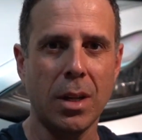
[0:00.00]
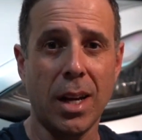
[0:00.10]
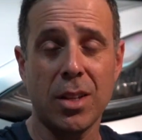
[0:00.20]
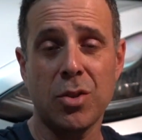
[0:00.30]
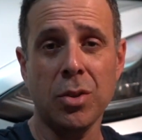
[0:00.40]

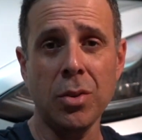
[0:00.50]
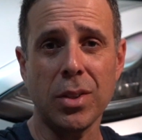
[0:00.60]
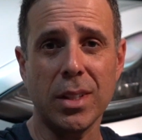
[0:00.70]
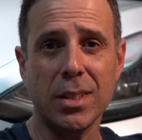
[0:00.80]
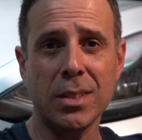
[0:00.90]
And the truth
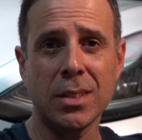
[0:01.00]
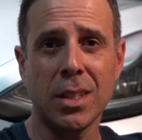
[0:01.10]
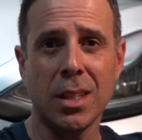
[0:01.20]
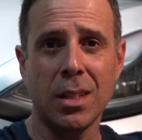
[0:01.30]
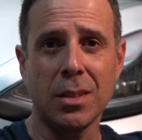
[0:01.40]
is
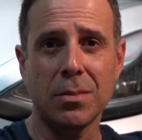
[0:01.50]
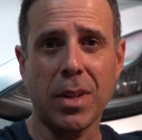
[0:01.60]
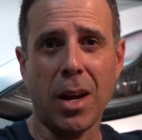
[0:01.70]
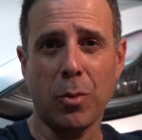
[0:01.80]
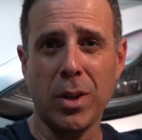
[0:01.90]

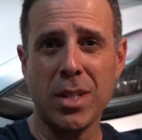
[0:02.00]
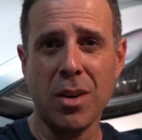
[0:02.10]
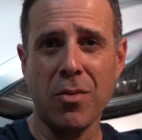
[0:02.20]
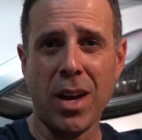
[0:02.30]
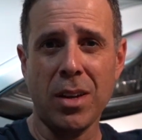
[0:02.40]
that
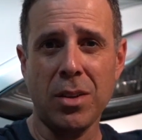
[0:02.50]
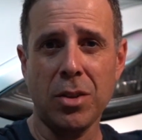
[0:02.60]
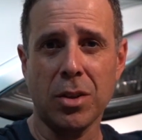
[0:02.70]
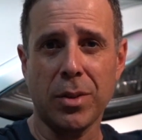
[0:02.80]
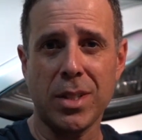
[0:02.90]
resale value
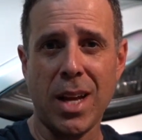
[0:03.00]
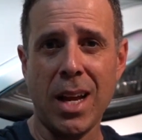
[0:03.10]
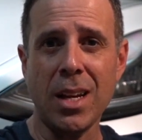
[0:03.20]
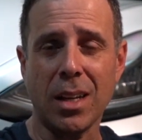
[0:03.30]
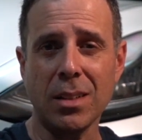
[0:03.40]
you're
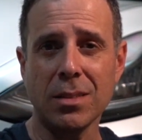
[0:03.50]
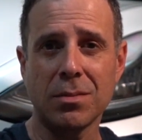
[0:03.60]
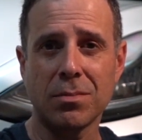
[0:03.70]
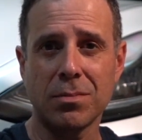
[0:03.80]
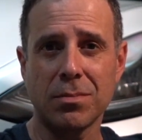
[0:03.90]
retaining
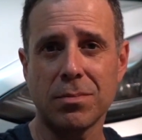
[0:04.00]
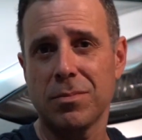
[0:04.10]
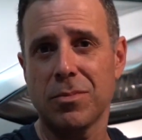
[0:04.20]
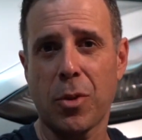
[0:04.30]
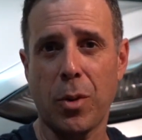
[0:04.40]

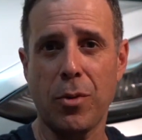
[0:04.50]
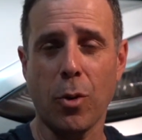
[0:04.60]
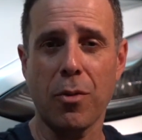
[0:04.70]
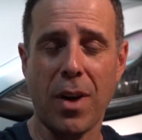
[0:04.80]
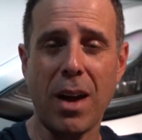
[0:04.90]
3,
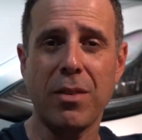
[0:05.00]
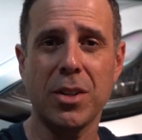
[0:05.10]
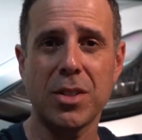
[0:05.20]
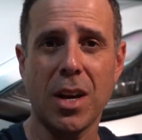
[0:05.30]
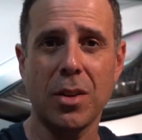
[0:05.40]
4, 5
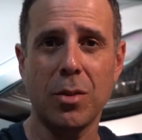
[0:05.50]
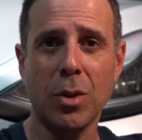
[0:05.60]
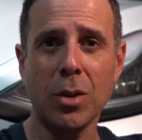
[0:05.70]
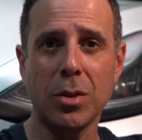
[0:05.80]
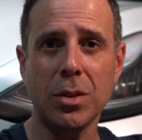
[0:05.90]
years down the
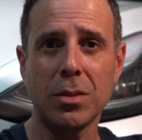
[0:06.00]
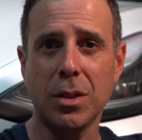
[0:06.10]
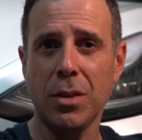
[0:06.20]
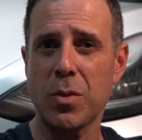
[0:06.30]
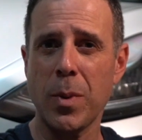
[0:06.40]
road,
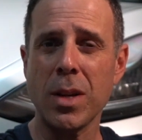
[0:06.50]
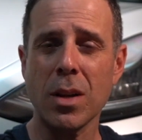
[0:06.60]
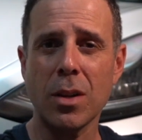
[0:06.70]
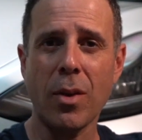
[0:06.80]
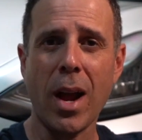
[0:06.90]
you've spent
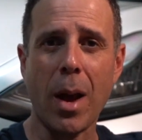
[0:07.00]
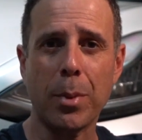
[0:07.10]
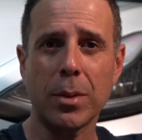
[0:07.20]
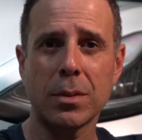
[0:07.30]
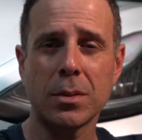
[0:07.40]
on a
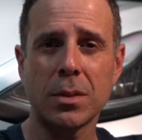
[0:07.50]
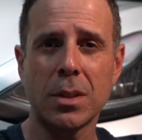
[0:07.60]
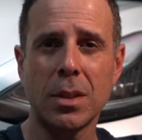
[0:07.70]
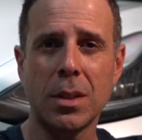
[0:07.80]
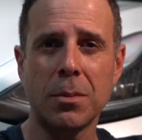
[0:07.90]
wrap.
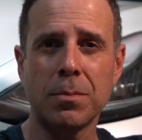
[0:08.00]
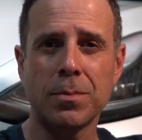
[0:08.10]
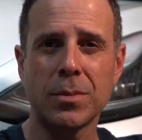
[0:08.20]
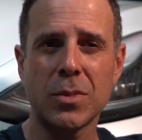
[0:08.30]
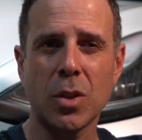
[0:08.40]

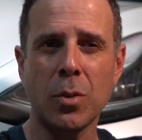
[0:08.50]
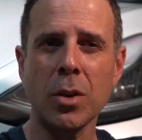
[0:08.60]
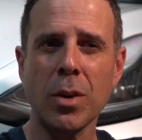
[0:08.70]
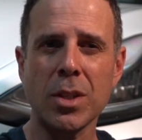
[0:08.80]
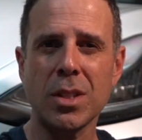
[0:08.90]
So the real
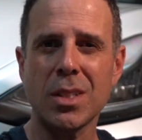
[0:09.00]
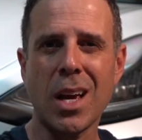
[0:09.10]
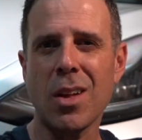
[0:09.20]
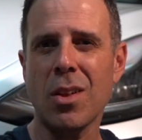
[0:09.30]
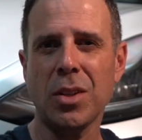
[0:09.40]
question is,
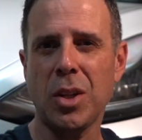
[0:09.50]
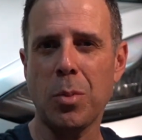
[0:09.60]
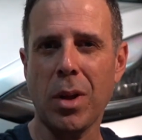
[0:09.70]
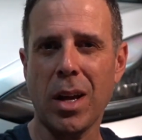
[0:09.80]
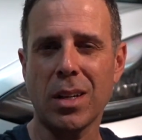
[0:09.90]
how long do you
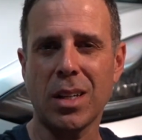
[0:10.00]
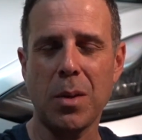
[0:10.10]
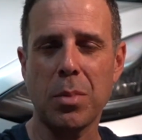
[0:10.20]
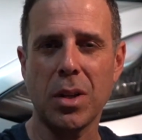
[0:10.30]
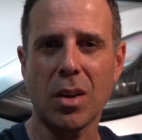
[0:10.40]
plan on
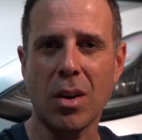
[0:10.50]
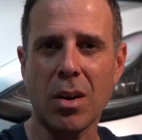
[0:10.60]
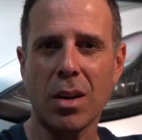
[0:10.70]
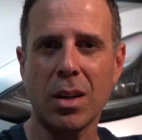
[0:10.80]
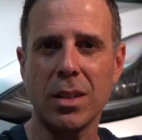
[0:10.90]
keeping the
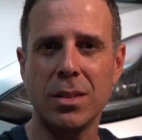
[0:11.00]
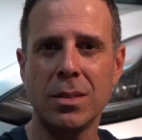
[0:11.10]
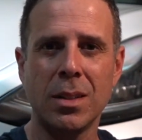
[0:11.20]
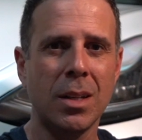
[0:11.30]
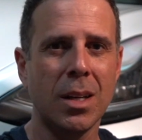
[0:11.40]
car, and
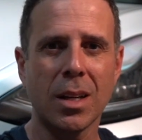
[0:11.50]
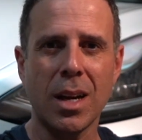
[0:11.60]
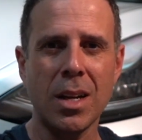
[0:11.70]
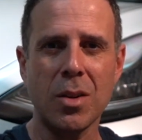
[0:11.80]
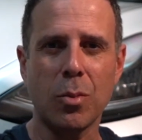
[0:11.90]

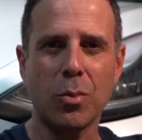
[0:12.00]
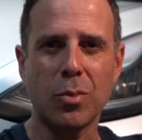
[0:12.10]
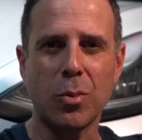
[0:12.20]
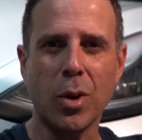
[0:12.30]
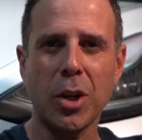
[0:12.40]
kind
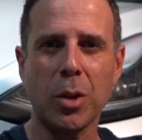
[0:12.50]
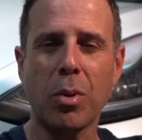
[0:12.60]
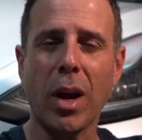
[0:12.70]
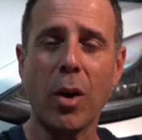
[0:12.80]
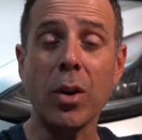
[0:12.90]
of what are your
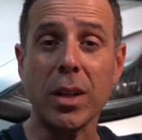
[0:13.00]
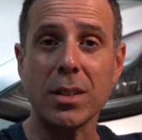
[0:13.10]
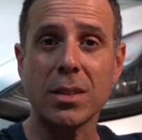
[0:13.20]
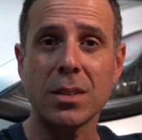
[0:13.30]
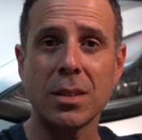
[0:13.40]
priorities?